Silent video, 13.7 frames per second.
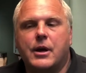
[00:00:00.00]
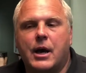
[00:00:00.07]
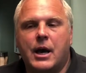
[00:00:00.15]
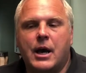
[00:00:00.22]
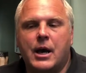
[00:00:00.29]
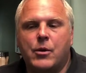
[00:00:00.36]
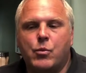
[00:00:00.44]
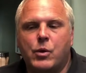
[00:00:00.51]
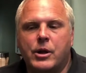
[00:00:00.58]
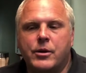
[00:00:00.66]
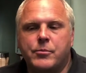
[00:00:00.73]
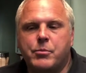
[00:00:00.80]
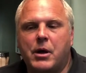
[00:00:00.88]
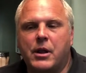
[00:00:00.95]

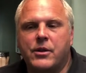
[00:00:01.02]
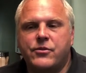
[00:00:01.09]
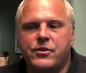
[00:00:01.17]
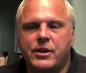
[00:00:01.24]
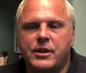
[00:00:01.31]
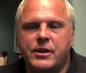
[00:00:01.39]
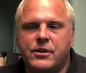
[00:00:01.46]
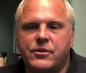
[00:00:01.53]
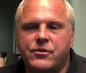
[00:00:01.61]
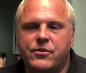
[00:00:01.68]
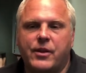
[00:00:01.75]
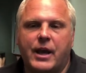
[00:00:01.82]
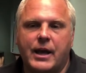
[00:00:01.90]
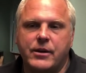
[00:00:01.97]
One policy is
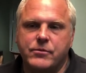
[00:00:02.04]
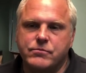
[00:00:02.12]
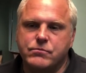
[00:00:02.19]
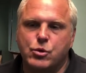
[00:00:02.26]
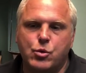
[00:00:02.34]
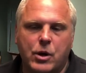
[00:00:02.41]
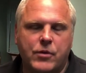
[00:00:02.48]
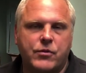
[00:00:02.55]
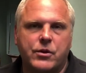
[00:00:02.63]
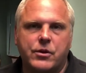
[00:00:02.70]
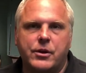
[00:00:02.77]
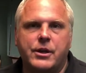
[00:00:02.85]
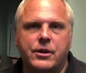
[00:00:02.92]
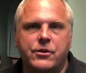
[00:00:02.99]
that
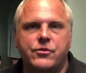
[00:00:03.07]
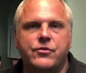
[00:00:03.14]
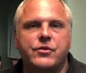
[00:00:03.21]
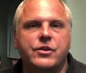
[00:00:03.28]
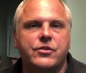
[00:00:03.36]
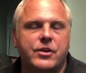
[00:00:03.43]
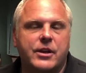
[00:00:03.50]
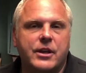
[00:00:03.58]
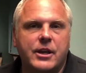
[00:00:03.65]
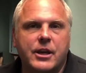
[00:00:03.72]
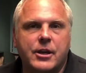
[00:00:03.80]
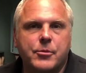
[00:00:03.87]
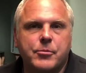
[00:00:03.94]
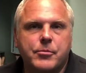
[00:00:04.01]
whoever is visiting
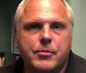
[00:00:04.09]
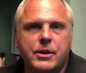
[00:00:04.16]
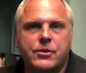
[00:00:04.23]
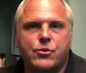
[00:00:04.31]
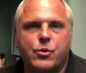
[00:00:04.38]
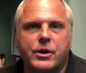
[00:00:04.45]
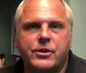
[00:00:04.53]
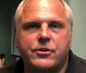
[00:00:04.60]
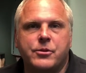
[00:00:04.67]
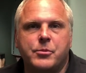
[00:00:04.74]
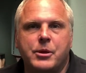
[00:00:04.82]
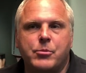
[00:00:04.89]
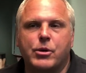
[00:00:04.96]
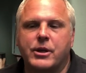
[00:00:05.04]
him is going to
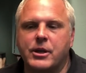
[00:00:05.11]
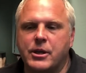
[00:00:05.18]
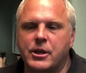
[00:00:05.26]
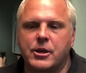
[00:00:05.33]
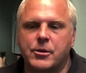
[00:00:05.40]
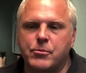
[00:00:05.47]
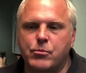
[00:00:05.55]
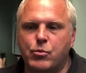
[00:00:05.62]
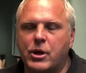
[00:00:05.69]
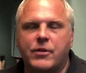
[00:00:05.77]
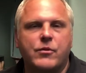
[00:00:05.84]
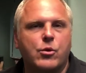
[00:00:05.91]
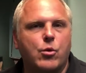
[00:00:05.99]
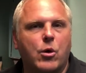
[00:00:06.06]
be bringing him
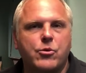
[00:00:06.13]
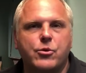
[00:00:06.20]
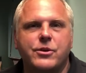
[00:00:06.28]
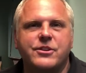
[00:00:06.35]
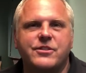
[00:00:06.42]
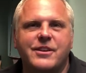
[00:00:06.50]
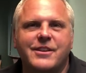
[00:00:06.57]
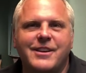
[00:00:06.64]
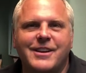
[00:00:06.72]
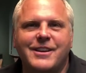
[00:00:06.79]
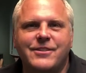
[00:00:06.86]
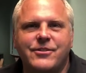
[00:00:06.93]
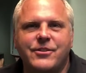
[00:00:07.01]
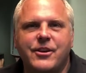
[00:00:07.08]
whatever groceries he
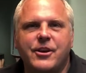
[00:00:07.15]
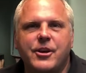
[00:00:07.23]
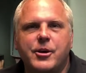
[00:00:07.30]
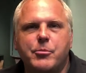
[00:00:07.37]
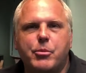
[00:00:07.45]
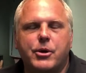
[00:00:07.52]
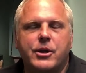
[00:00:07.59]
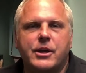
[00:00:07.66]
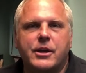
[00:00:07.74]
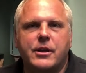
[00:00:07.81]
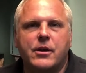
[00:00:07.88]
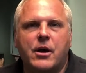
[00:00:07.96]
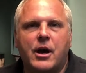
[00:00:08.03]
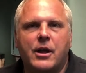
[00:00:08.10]
needs, putting it